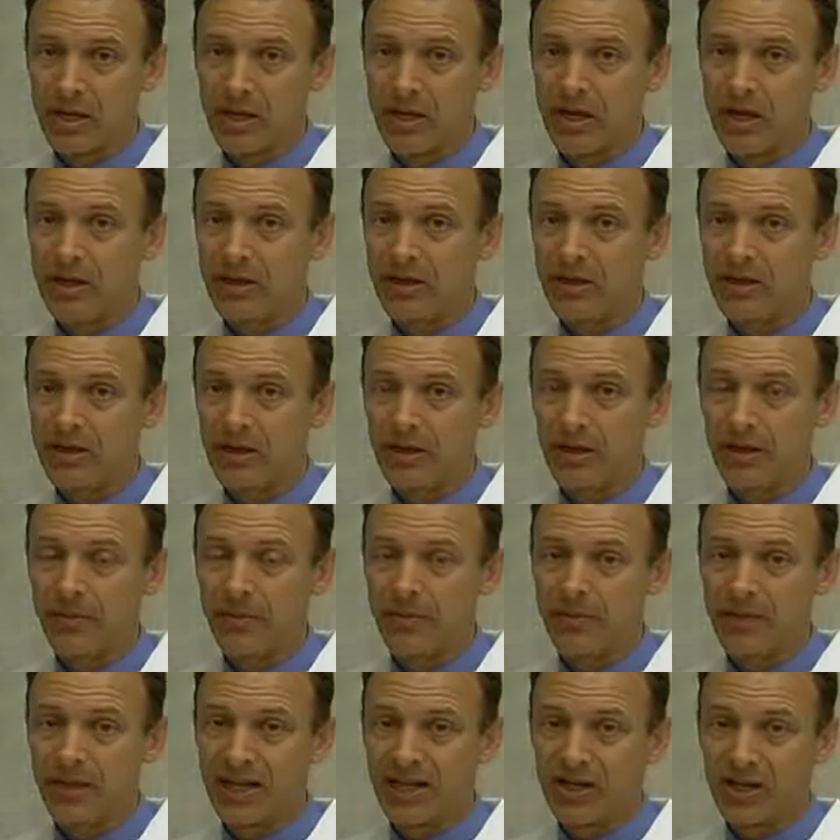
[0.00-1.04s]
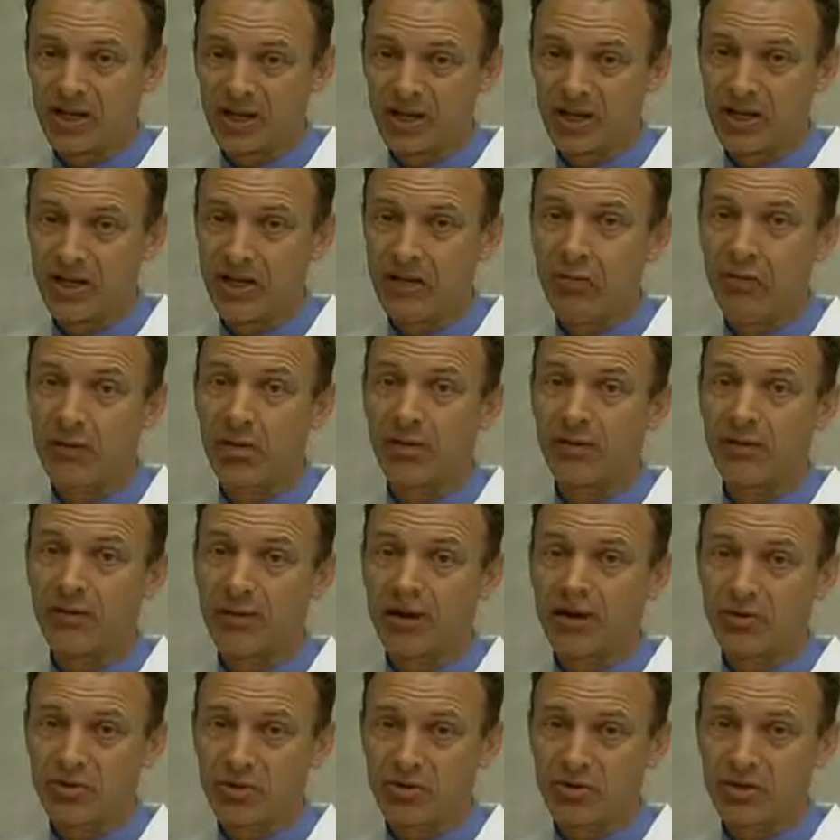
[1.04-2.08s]
And that's treated more
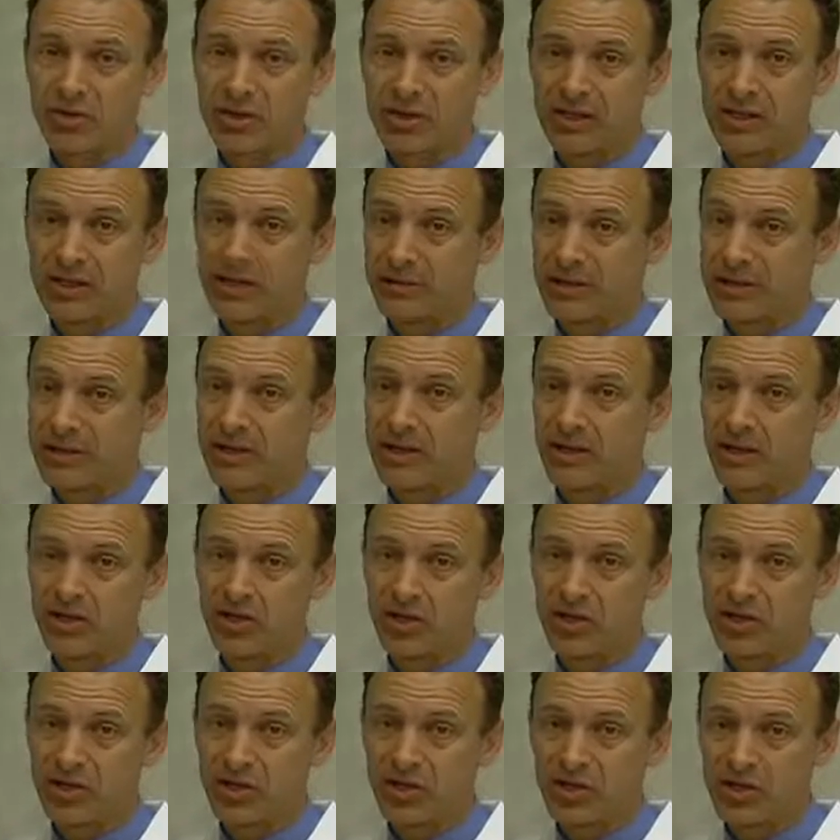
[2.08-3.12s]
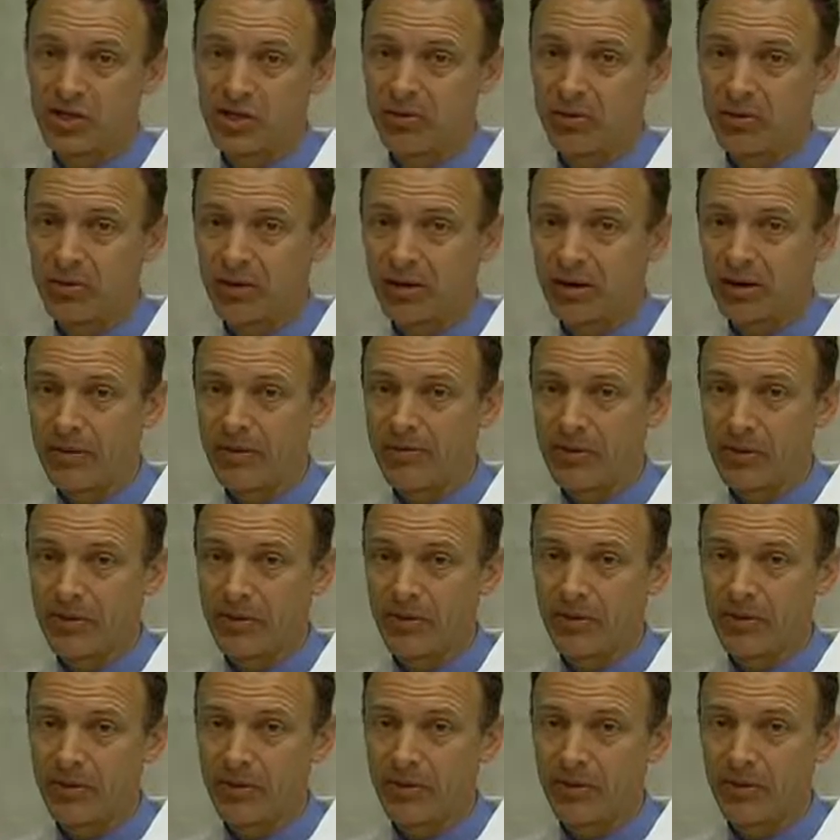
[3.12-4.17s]
surgically, but it works extremely well.
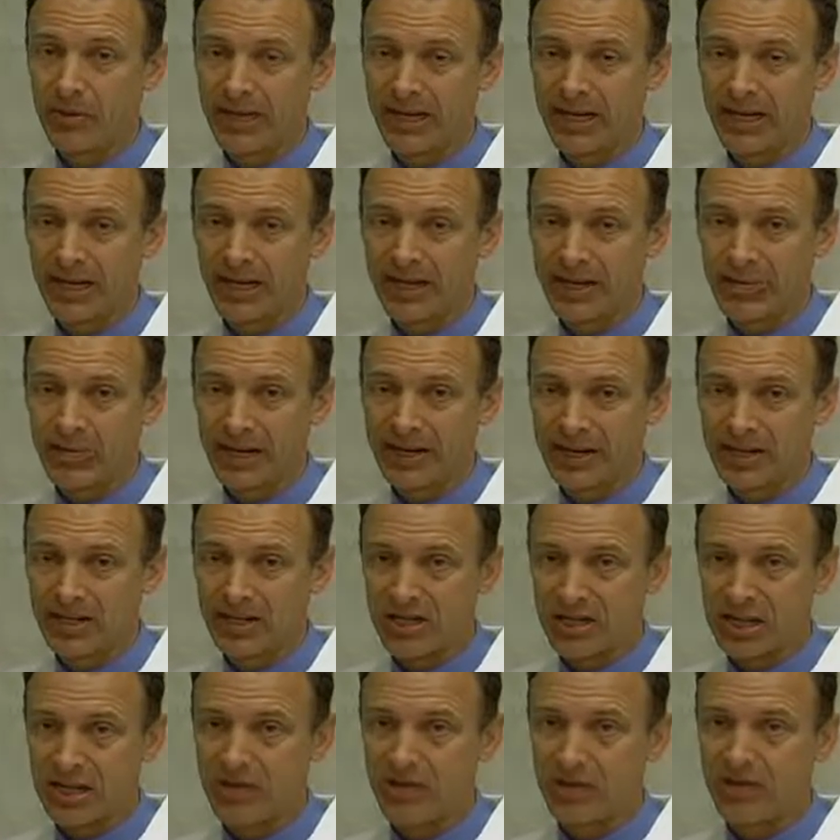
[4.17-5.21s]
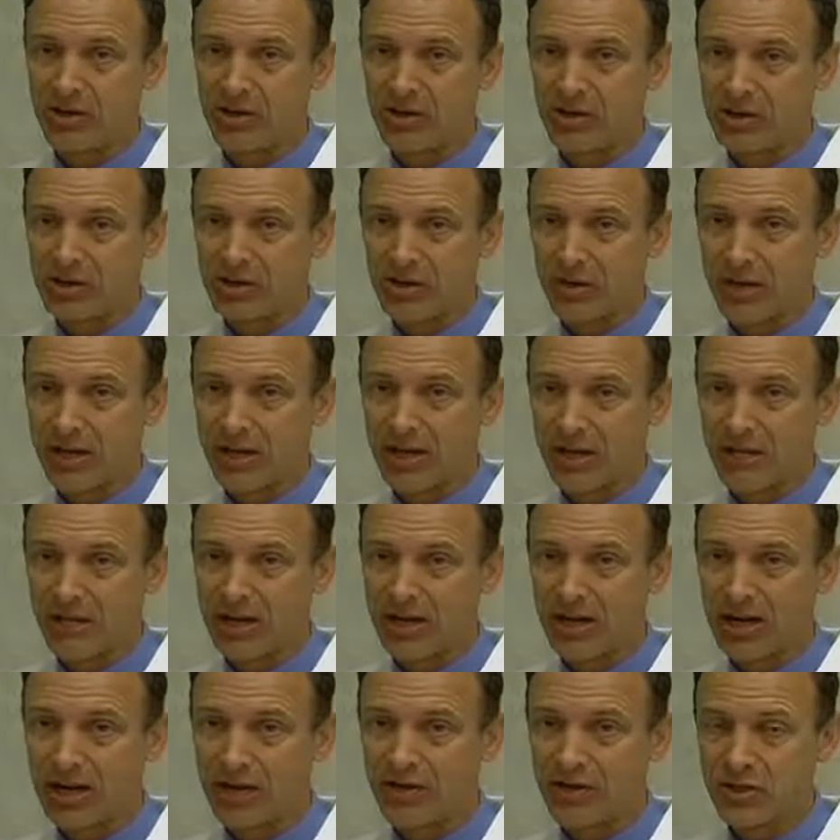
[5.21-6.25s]
But we know what we're getting into ahead of time because in
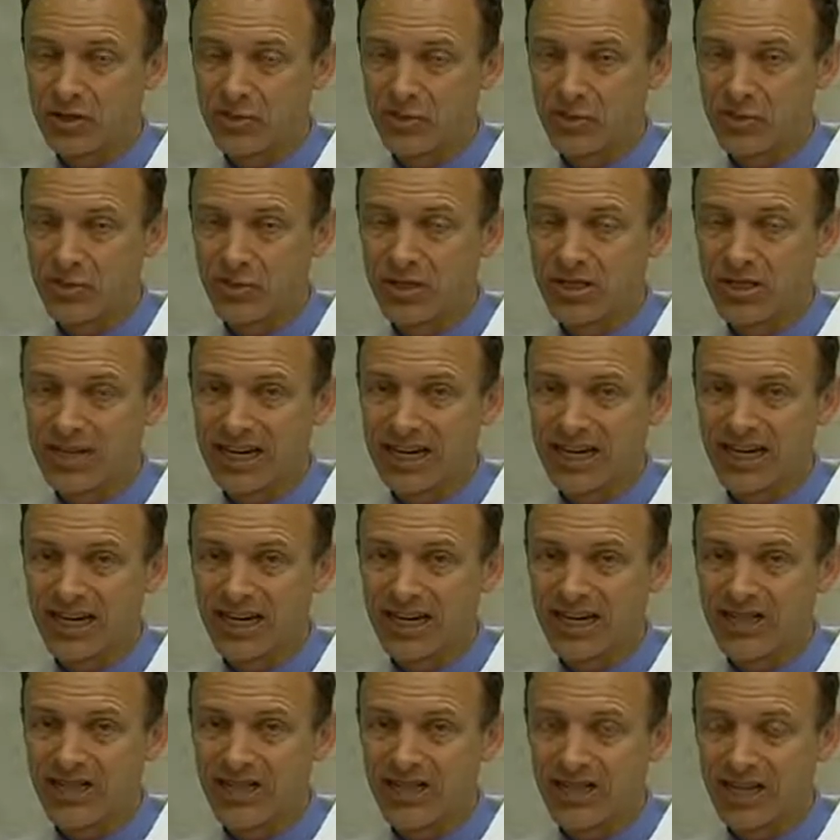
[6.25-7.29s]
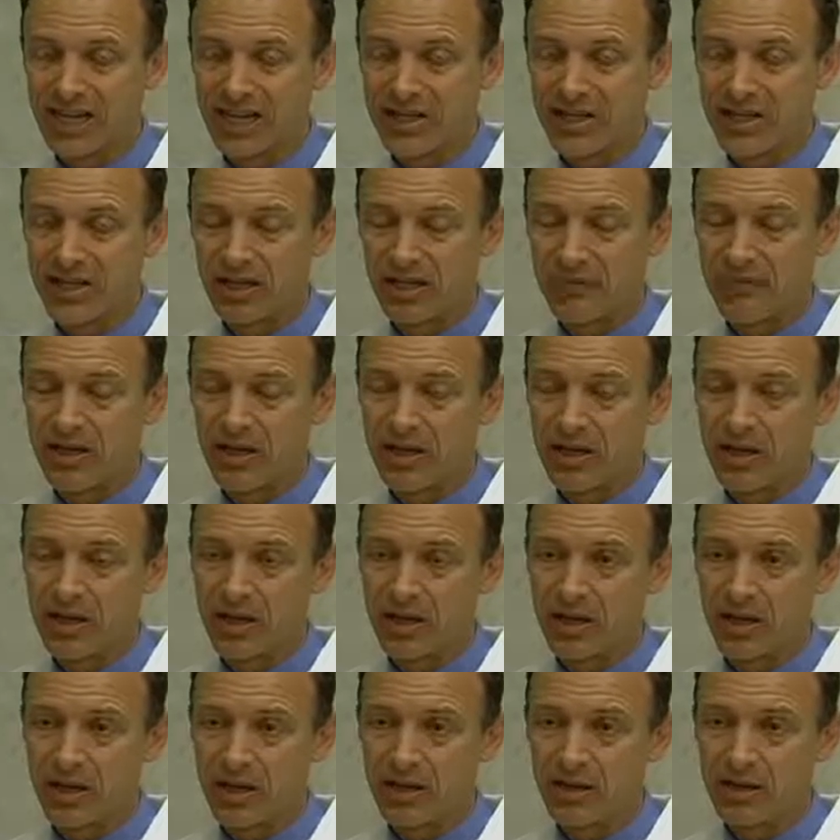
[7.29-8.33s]
my office we do the diagnostic testing,
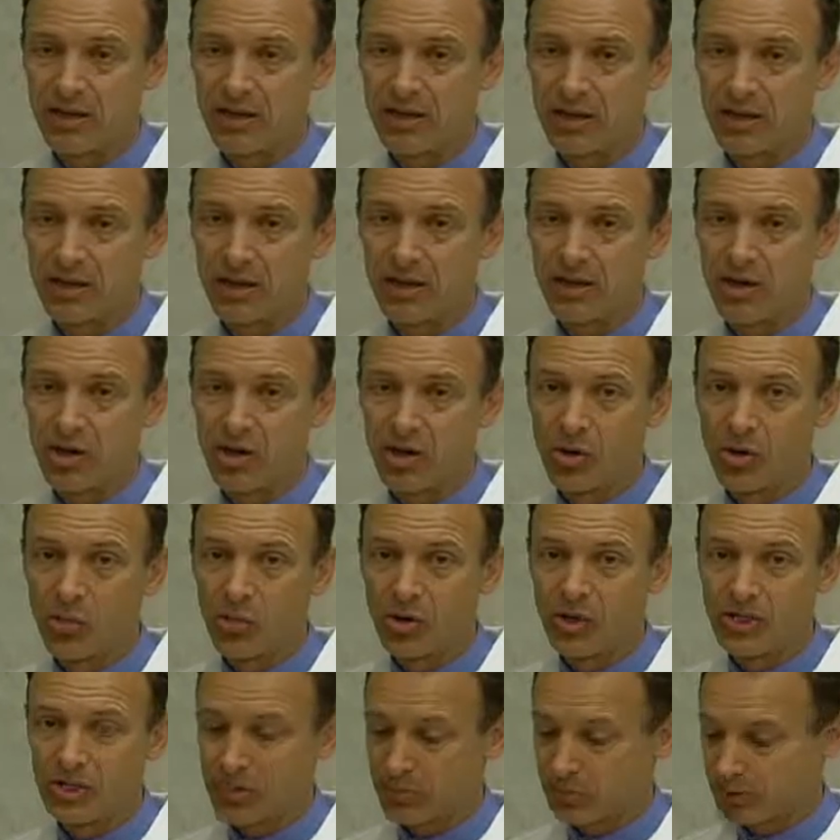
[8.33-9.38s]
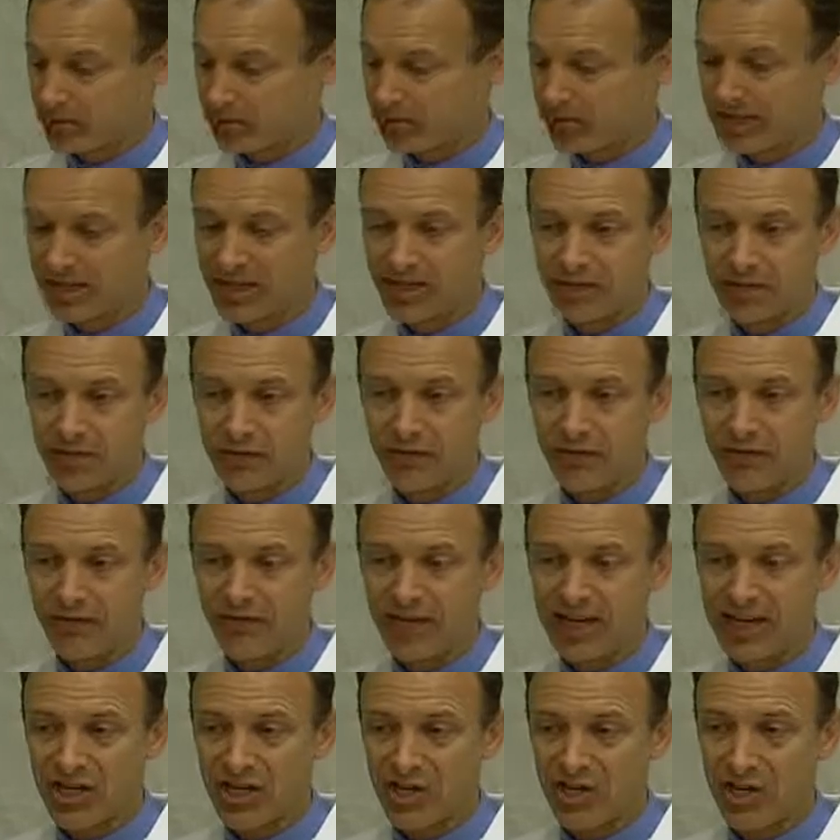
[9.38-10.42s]
and once we release the
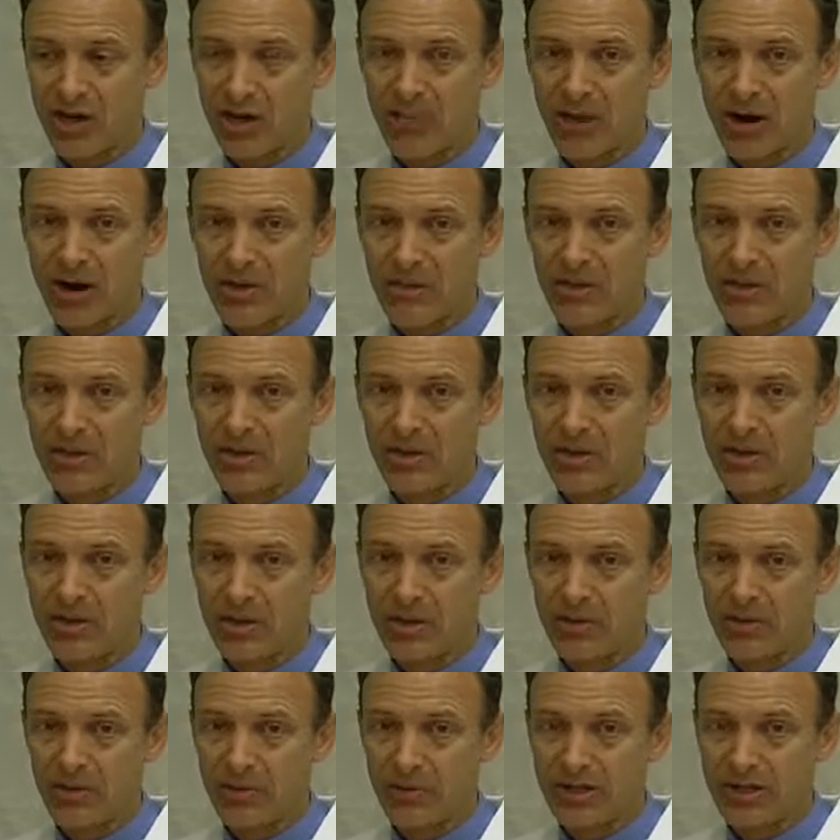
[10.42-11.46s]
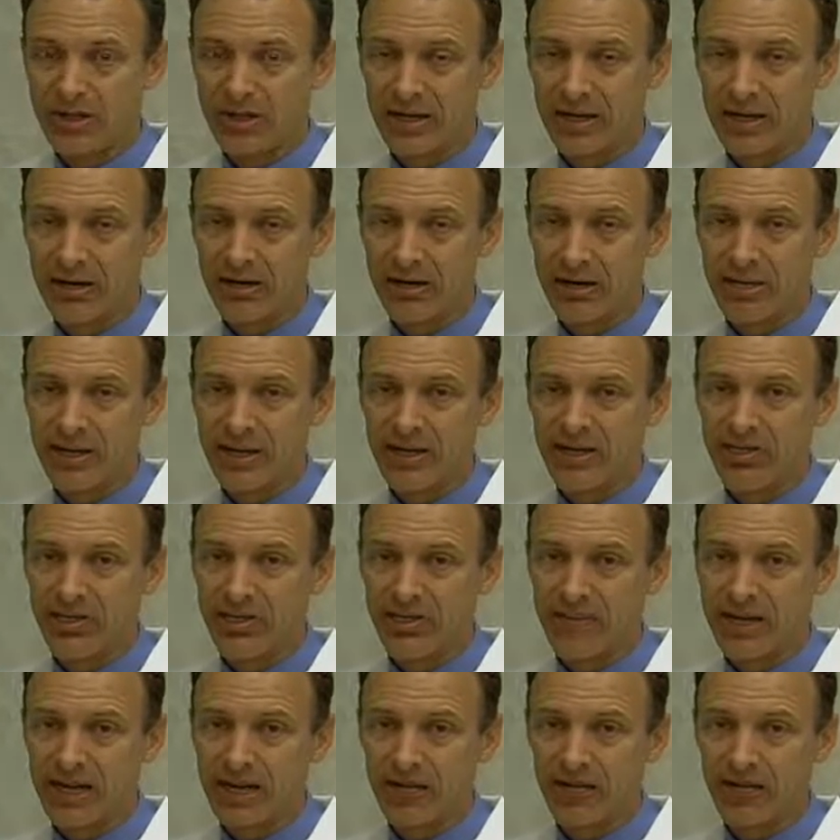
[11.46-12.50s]
fascia compartment, 3 weeks later the
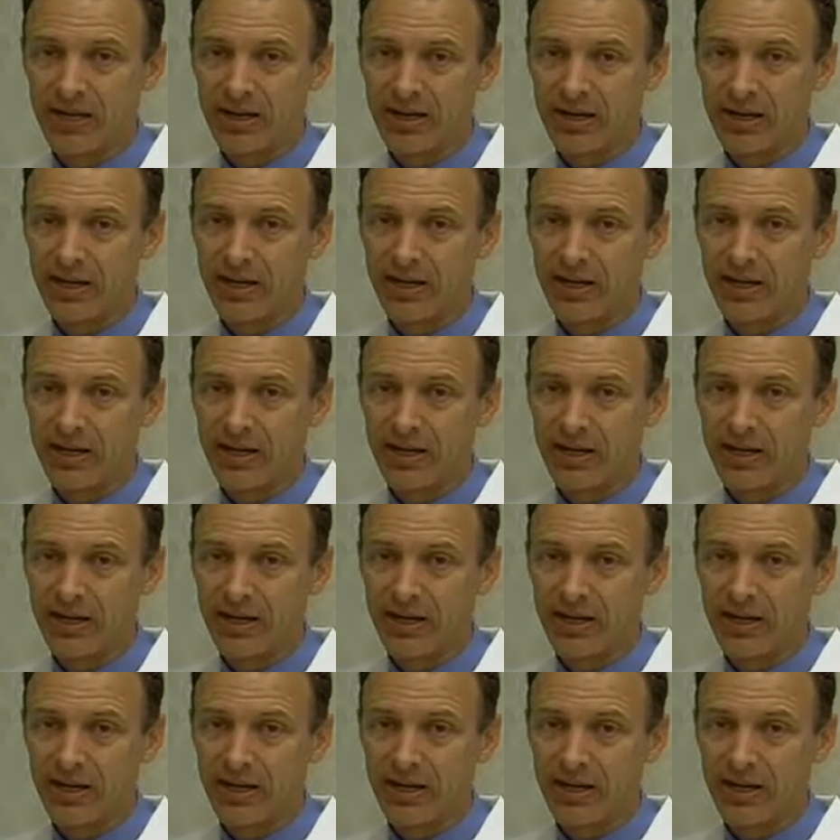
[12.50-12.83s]
patient's back running